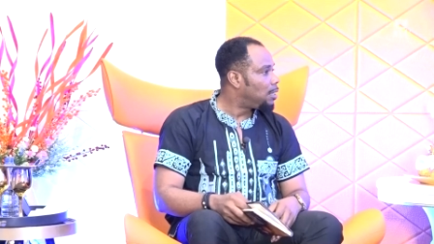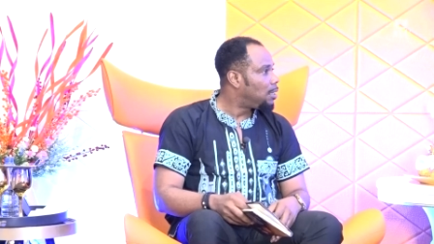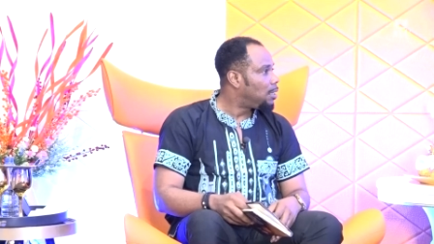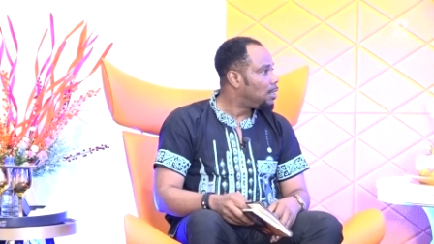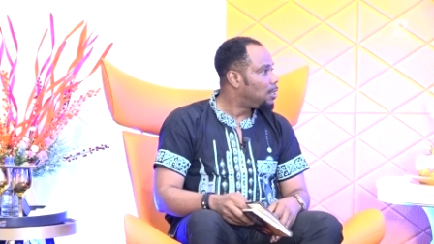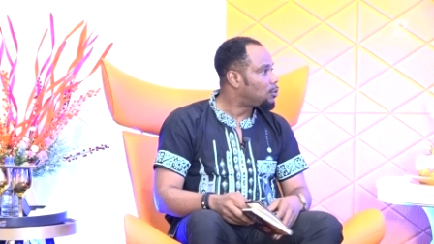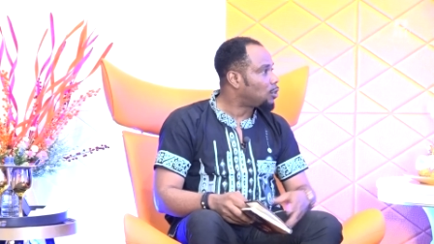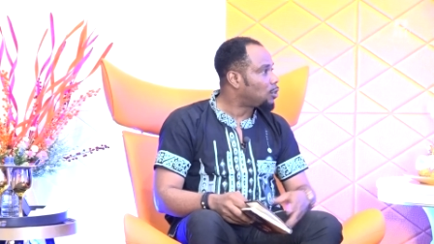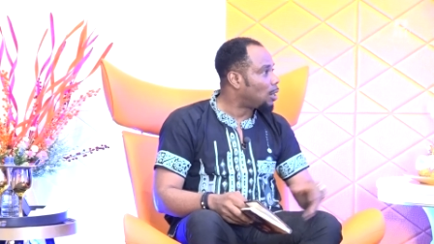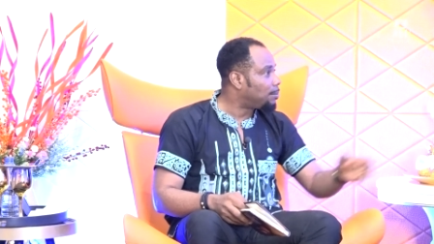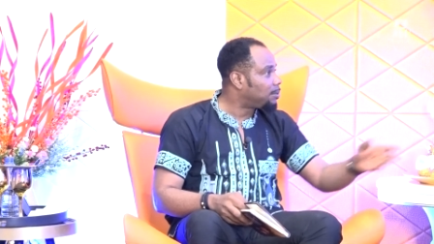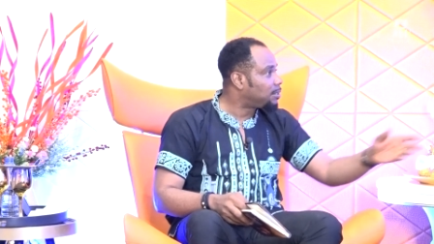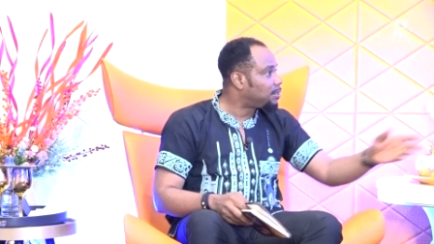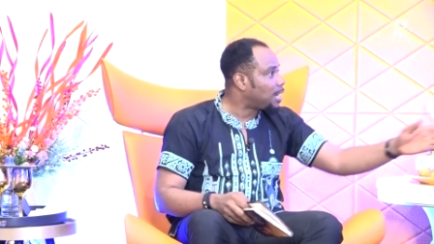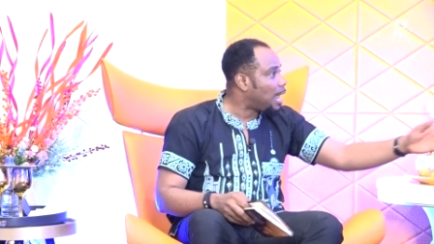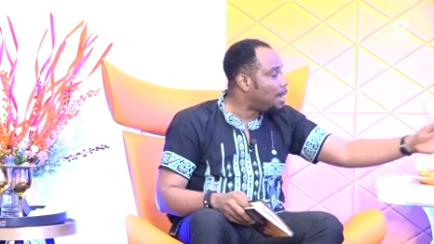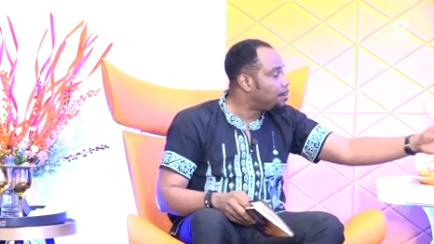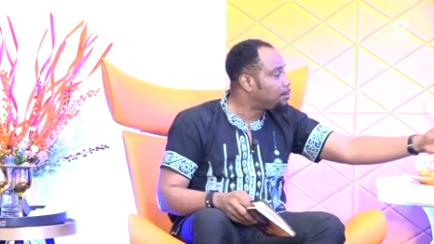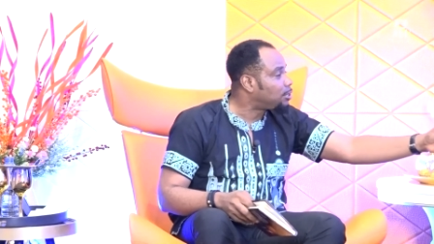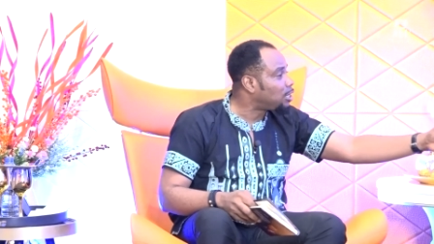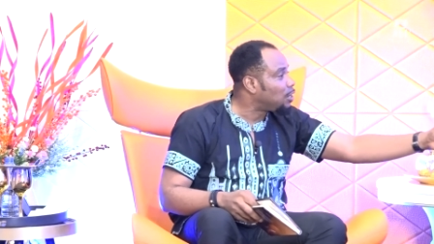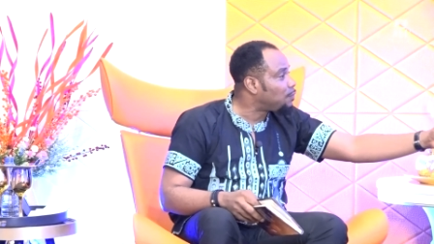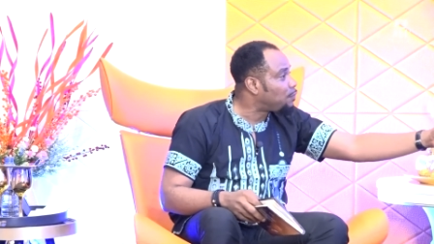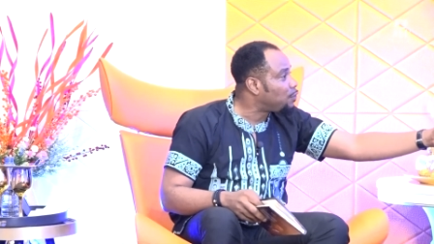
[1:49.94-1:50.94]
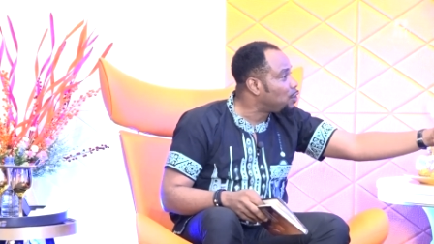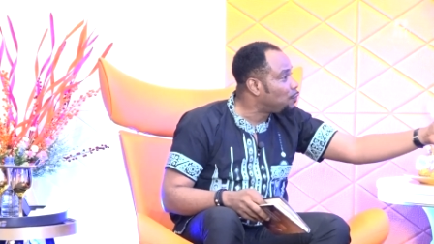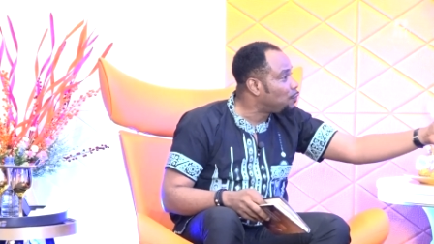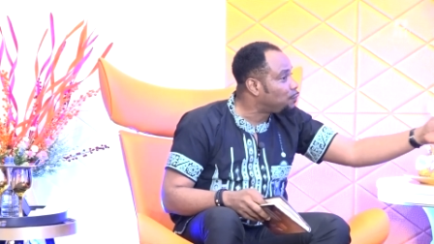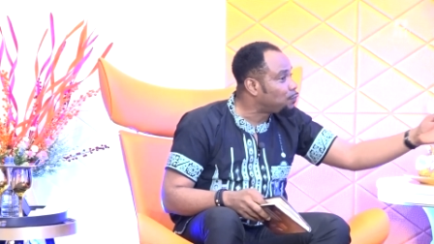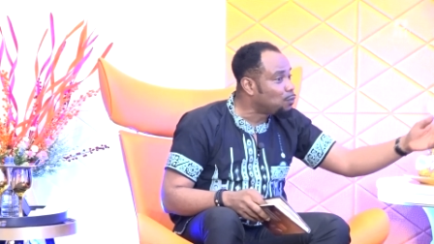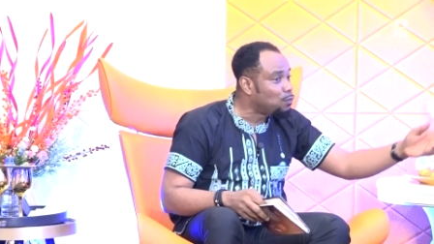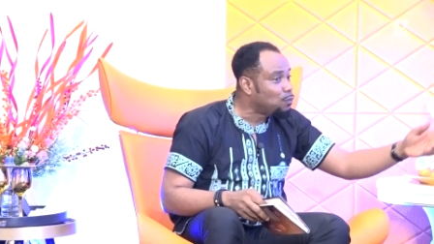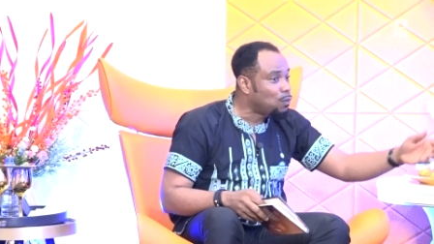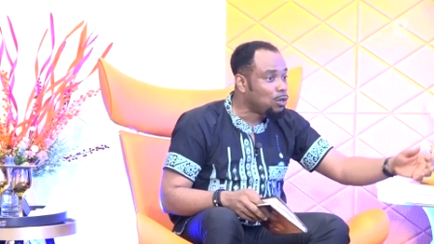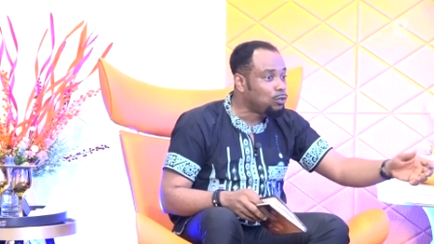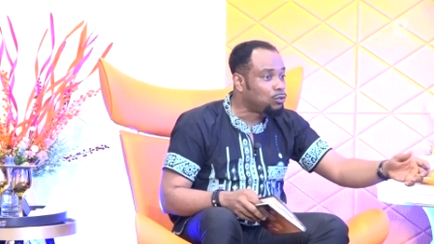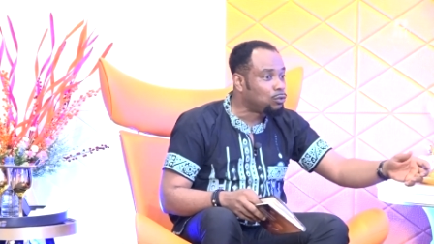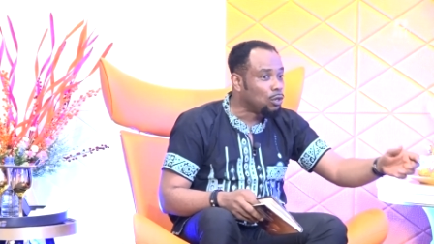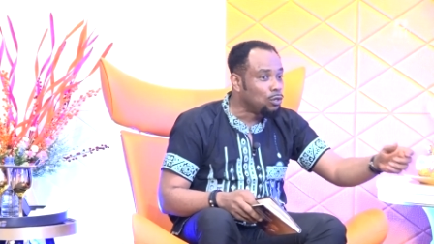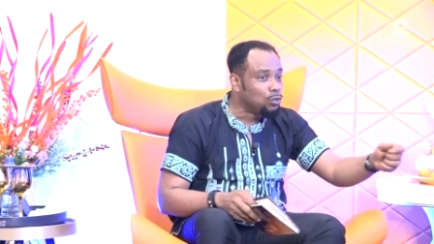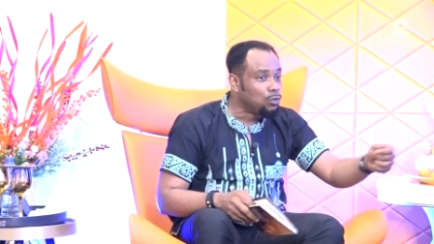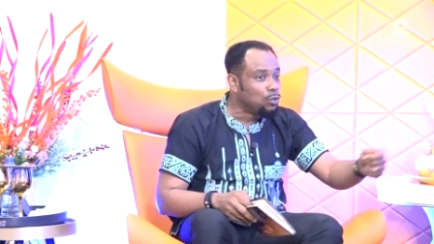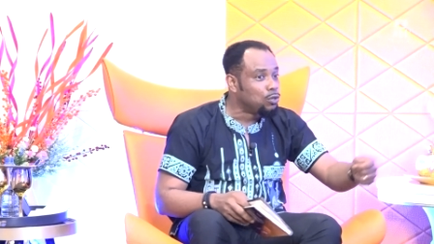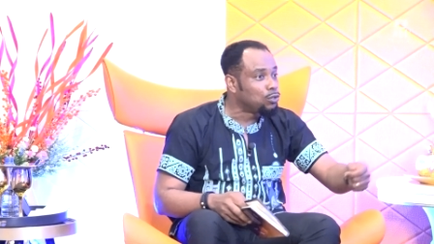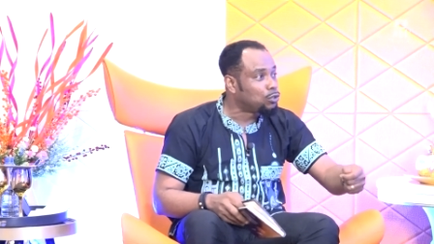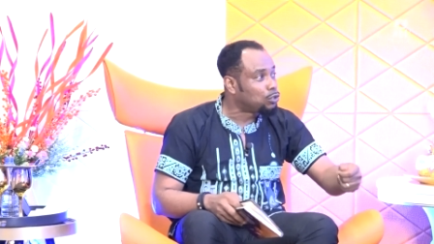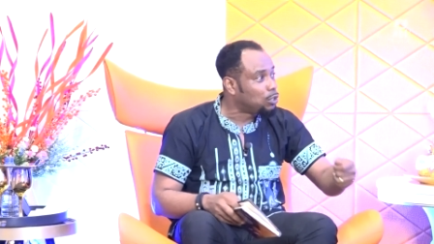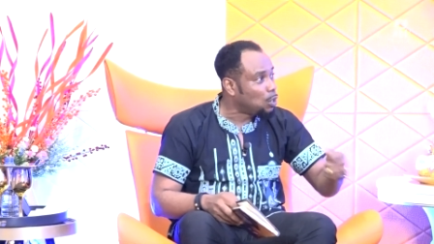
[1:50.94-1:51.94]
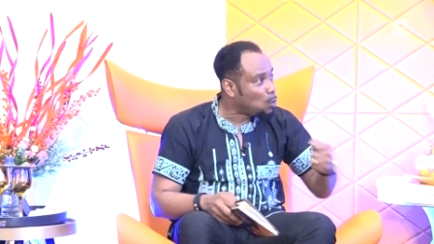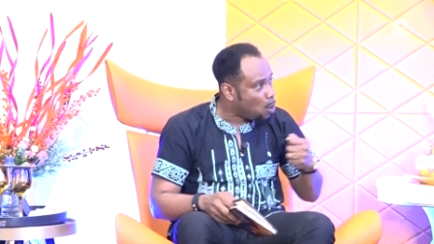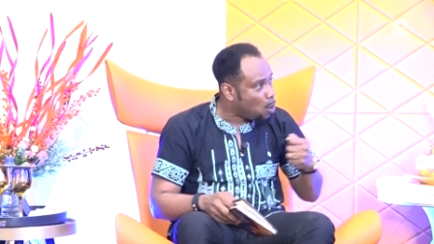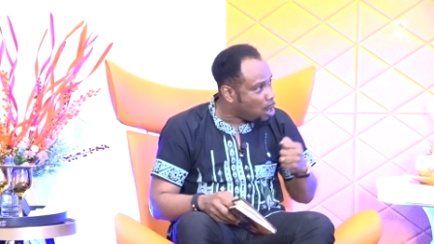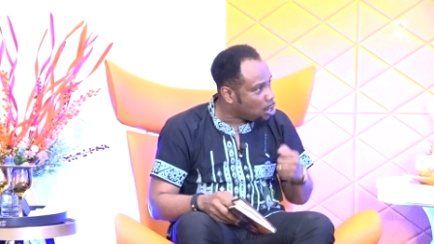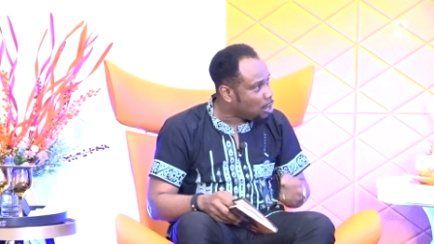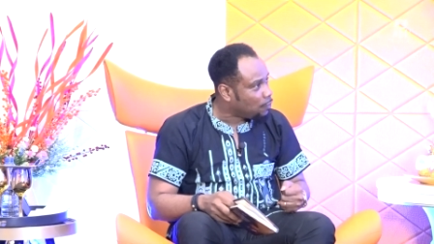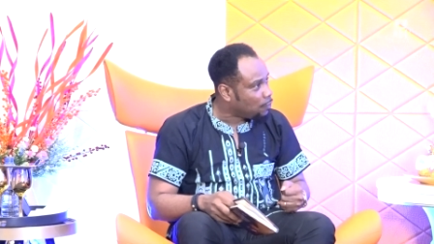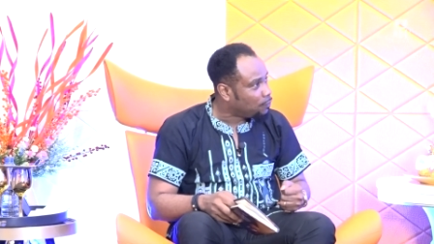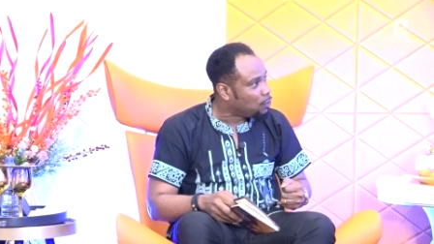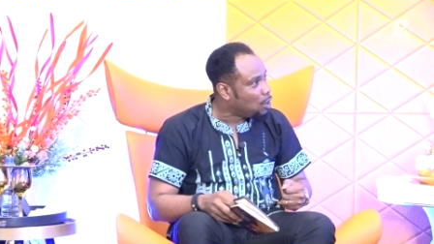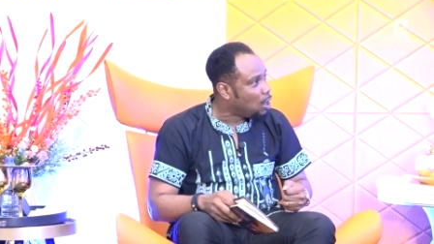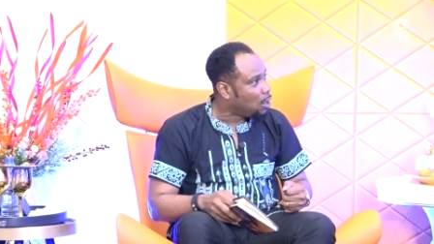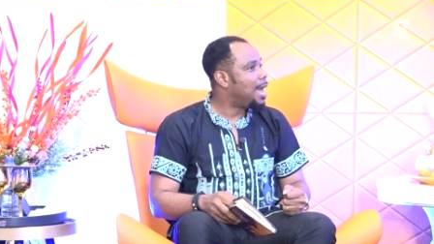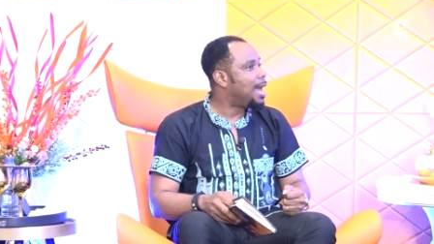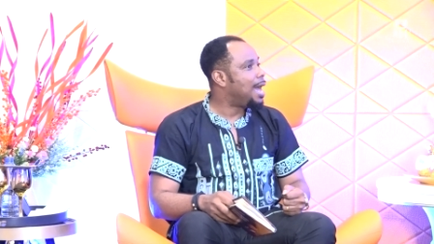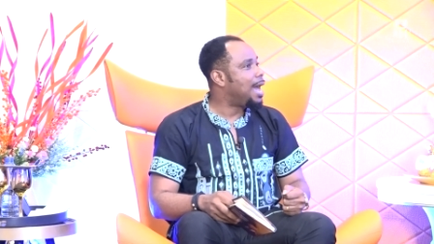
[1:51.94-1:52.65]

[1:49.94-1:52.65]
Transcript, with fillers: Sometimes, even if you want to use the word of God